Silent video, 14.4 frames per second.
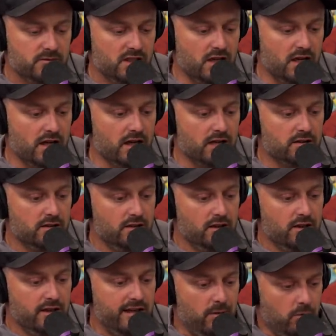And
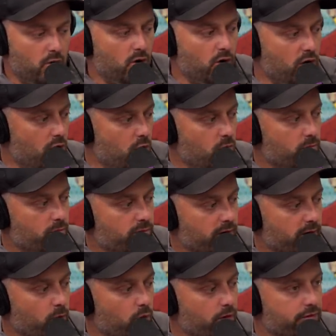we're going to go
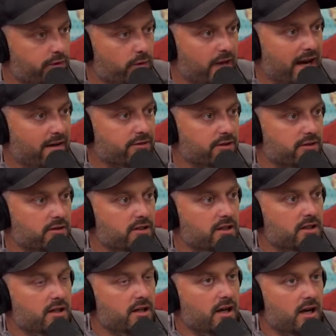probably order food after.
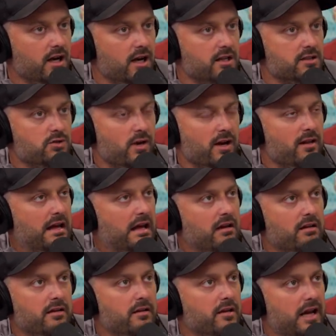
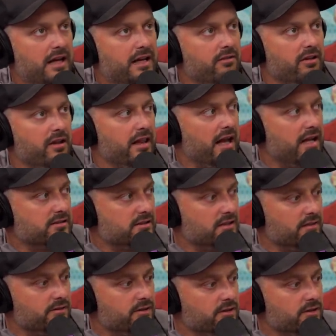So I get rid of that stuff